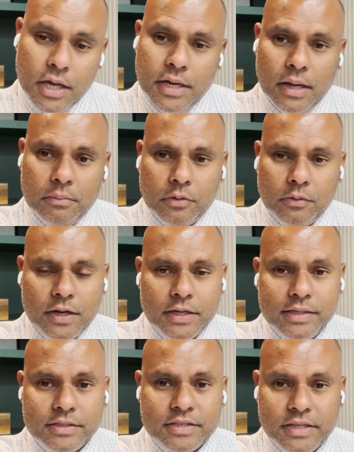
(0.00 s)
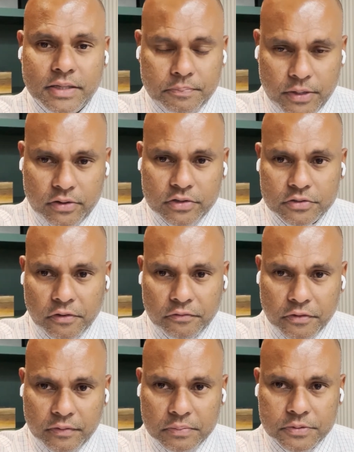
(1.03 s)
Number one is the appearance of
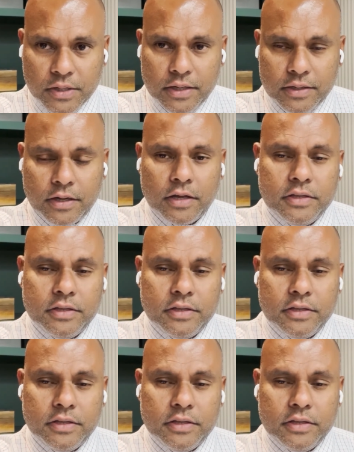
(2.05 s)
the website.